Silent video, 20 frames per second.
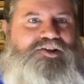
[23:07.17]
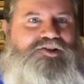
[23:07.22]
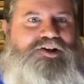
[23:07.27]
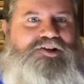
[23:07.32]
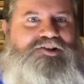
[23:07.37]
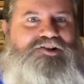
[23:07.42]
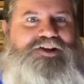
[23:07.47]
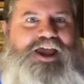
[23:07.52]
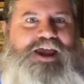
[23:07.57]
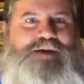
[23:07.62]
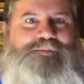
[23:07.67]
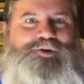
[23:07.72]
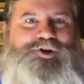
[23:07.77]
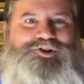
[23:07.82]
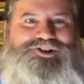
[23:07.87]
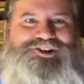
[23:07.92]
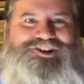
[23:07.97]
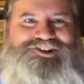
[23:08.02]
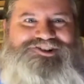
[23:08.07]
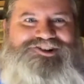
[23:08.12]
6-game
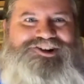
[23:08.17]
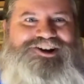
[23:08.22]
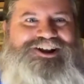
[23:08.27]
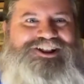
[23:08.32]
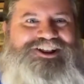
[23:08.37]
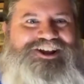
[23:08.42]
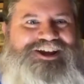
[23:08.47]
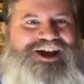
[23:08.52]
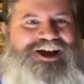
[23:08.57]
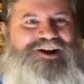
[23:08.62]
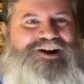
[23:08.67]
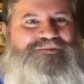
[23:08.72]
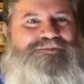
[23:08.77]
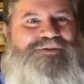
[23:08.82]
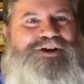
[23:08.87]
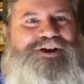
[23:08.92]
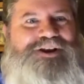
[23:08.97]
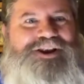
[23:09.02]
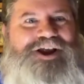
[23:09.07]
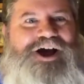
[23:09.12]
losing streak that kind of
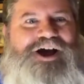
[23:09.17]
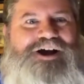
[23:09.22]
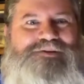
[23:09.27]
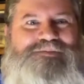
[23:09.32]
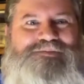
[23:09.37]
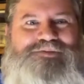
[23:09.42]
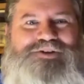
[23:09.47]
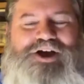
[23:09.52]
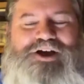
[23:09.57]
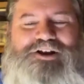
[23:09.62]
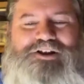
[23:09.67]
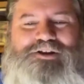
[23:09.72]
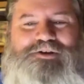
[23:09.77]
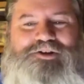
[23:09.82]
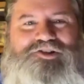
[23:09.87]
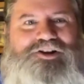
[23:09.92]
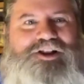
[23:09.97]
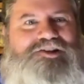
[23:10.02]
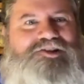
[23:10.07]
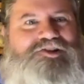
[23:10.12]
knocked them down a little.
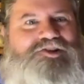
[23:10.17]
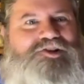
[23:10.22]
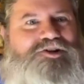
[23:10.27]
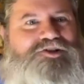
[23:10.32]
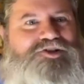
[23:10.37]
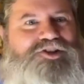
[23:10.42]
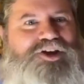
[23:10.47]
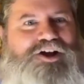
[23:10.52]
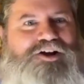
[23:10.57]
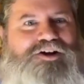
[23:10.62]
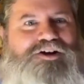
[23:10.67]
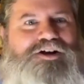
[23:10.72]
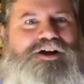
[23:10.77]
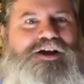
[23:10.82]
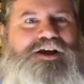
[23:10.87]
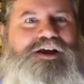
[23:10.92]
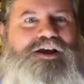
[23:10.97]
So let's start there.